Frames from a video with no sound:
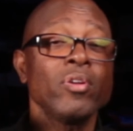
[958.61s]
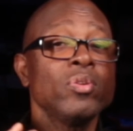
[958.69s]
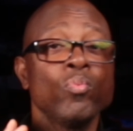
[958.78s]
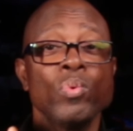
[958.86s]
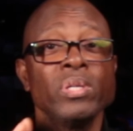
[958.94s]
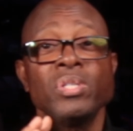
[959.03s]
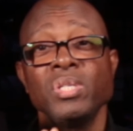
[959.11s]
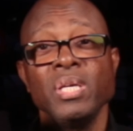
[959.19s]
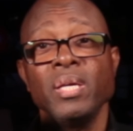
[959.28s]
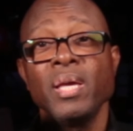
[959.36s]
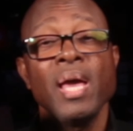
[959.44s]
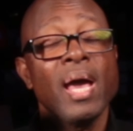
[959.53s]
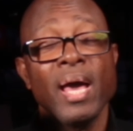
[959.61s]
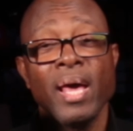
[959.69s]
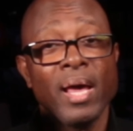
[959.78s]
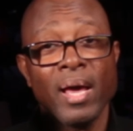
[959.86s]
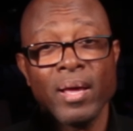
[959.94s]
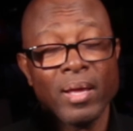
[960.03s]
than 1C.
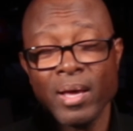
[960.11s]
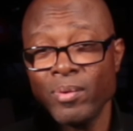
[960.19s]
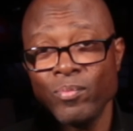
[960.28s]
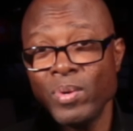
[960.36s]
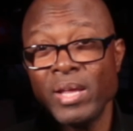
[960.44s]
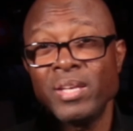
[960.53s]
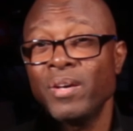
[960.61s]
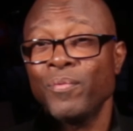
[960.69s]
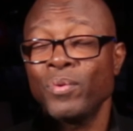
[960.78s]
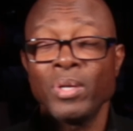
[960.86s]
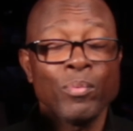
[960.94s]
I definitely